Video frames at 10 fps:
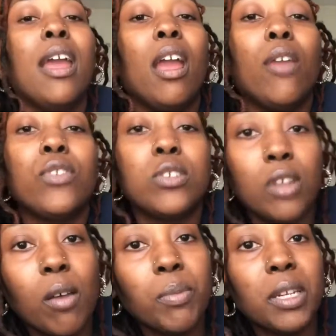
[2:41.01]
If you
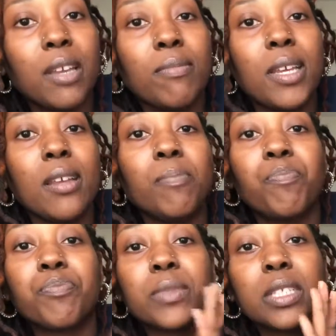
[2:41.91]
don't believe me,
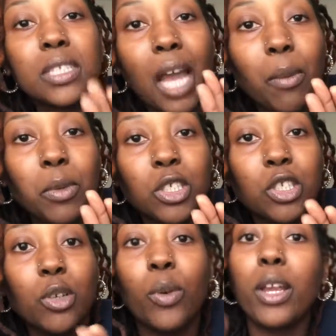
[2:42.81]
stop what you're
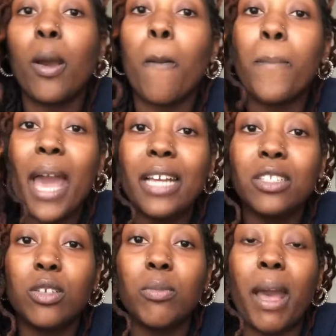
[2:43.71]
doing, go back
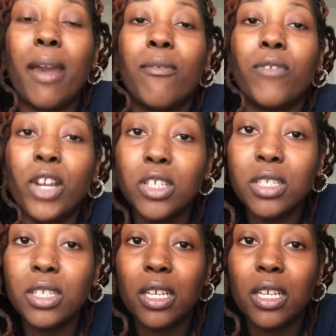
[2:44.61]
to my first